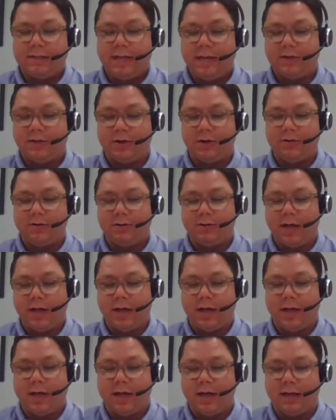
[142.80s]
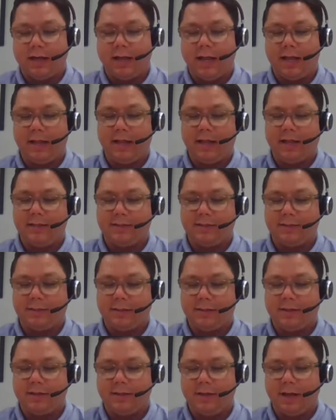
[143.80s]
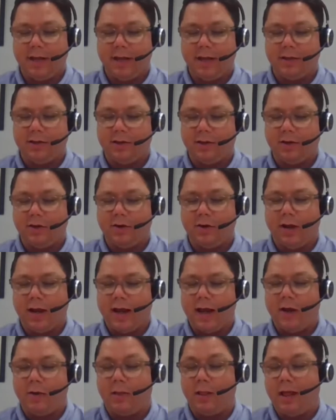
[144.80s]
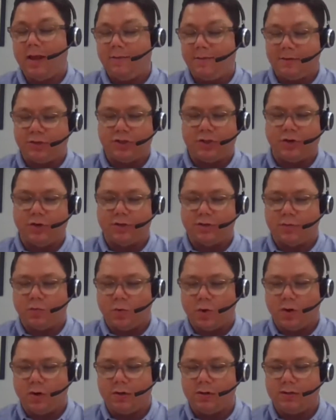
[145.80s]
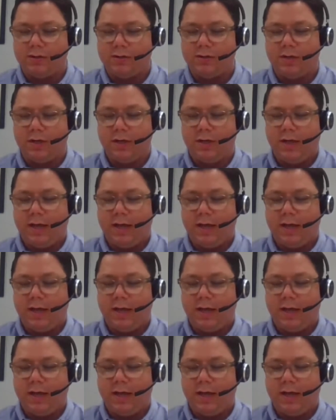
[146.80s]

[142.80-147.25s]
Stay tuned and listen and learn how life insurance works